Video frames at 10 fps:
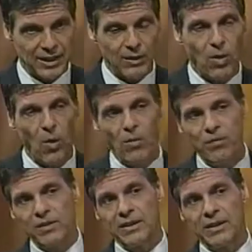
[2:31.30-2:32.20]

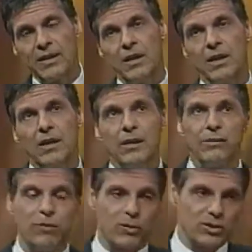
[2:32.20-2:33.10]
hopefully
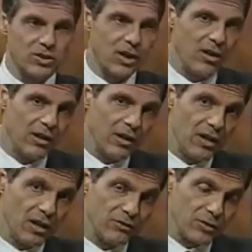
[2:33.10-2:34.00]

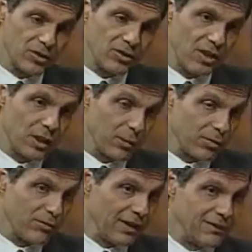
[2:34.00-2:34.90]
forestalling or
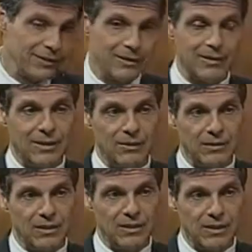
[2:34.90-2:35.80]
preventing the
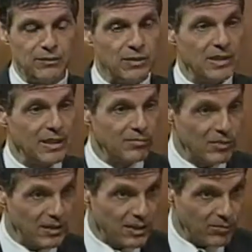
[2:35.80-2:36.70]
need for
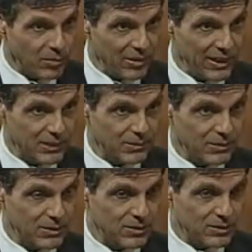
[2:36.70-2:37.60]
knee
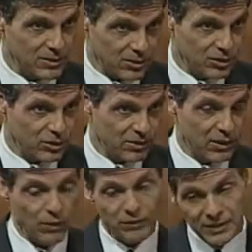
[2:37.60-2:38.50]
replacement surgery.
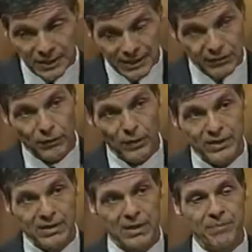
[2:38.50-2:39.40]
Hopefully you can avoid
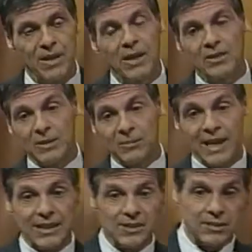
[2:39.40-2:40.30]
that. Some
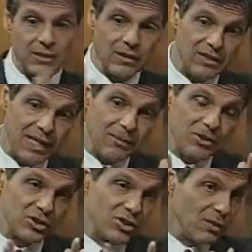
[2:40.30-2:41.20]
cases the
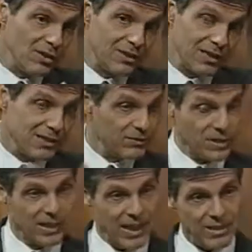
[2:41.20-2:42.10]
damage is so extensive you
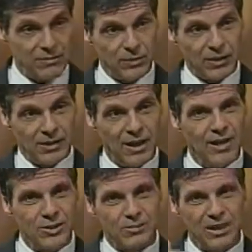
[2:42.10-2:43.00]
can't avoid it.
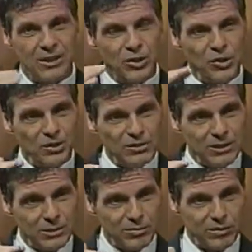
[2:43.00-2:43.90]
So I'm saying use
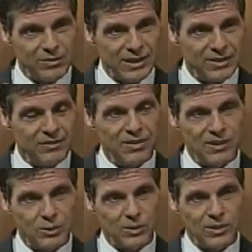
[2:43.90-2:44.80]
the preventive
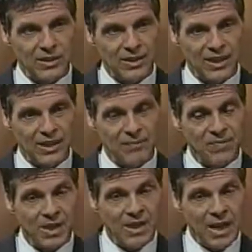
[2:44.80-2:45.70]
things where you can.
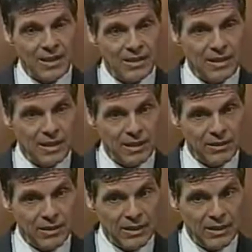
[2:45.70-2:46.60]
And
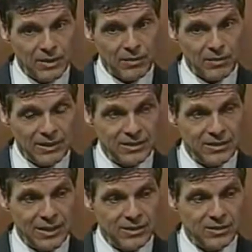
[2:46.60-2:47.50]
in the early
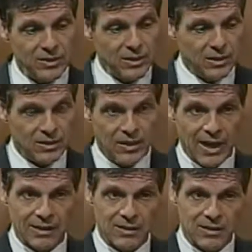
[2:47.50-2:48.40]
stages, the
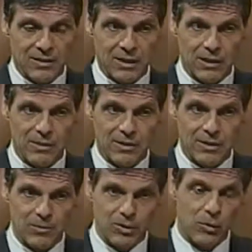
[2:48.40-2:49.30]
diet that I talk about in the
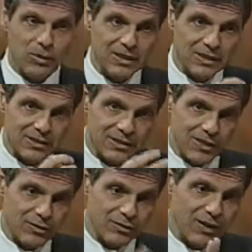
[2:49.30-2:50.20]
book with the
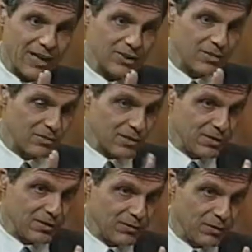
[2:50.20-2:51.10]
essential fats to
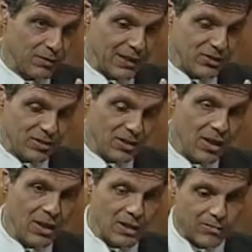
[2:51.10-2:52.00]
reduce inflammation,
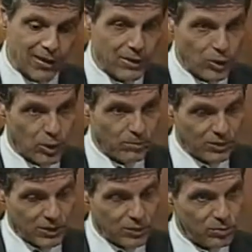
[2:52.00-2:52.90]
the right herbs to
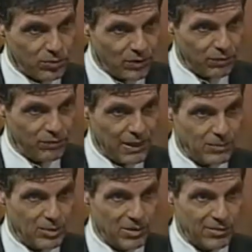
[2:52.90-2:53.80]
control the
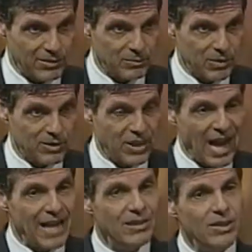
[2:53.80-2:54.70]
inflammatory response,
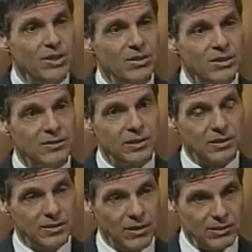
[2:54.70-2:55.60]
and the use of
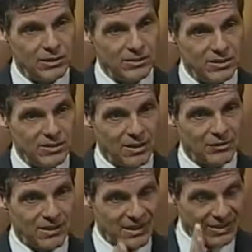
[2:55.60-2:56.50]
glucosamine
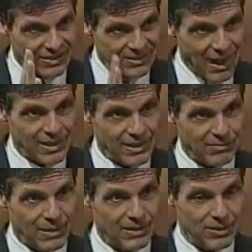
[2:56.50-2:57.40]
sulfate at exactly the
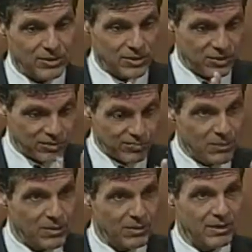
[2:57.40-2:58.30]
right dosage to
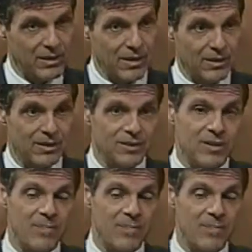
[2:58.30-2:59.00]
rebuild the cartilage,